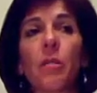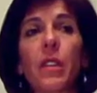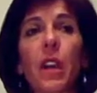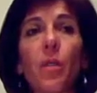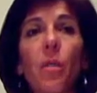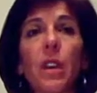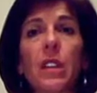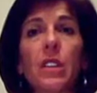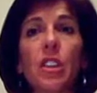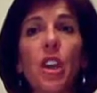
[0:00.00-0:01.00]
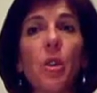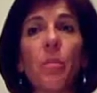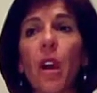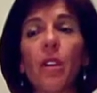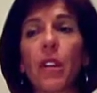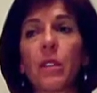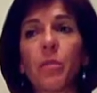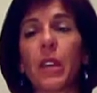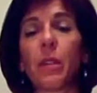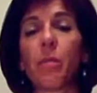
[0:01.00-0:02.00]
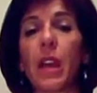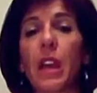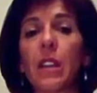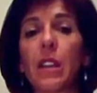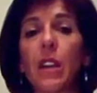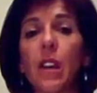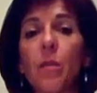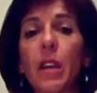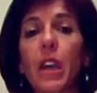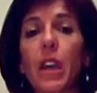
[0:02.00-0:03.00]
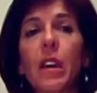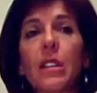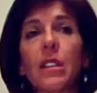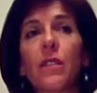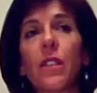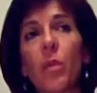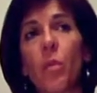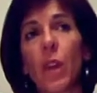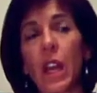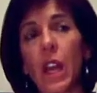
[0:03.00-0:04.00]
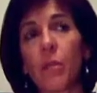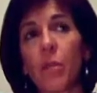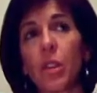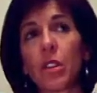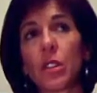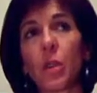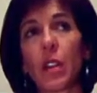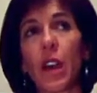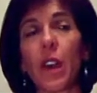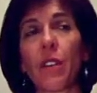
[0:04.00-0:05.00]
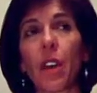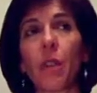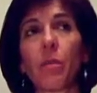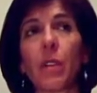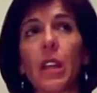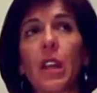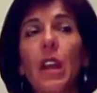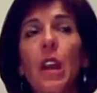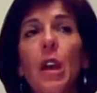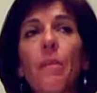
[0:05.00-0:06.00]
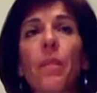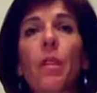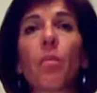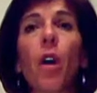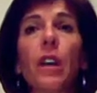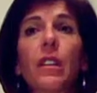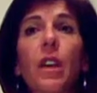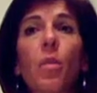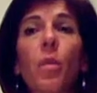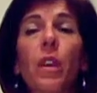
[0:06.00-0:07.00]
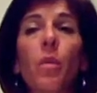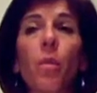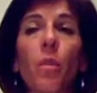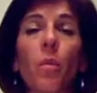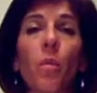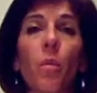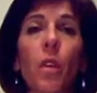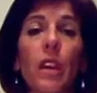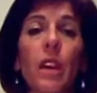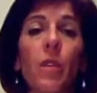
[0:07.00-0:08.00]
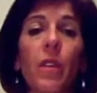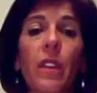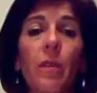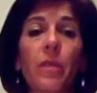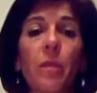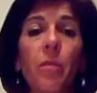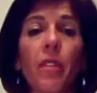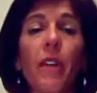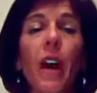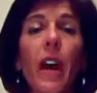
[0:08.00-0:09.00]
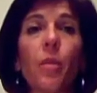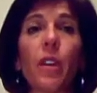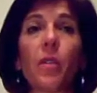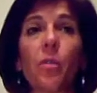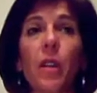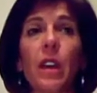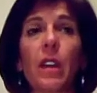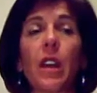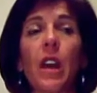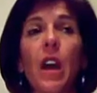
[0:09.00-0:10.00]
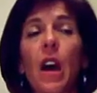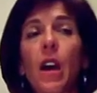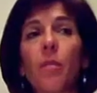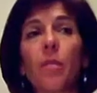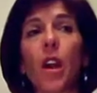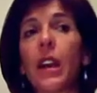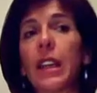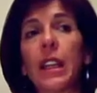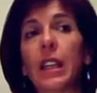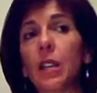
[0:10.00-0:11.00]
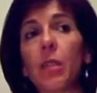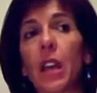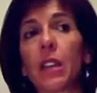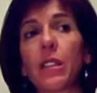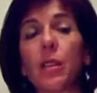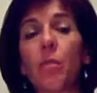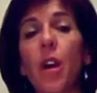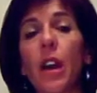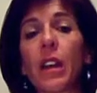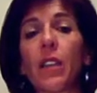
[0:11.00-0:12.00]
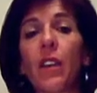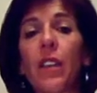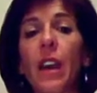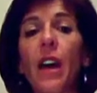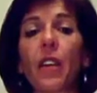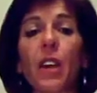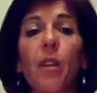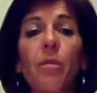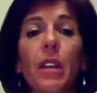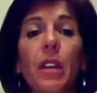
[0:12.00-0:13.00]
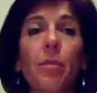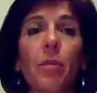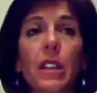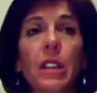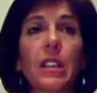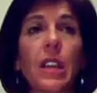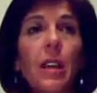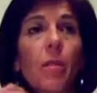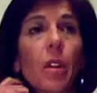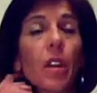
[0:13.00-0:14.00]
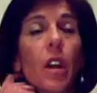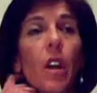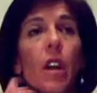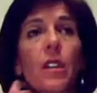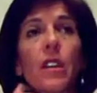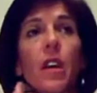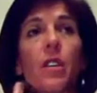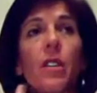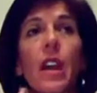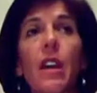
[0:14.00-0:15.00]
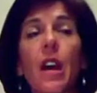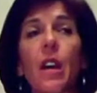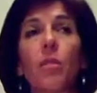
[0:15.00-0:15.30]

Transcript: there was no progress being made because if they went ahead and merged with the other company, the product that we were working with them to provide would have been not needed because of the product that the other company would bring to the table. So they,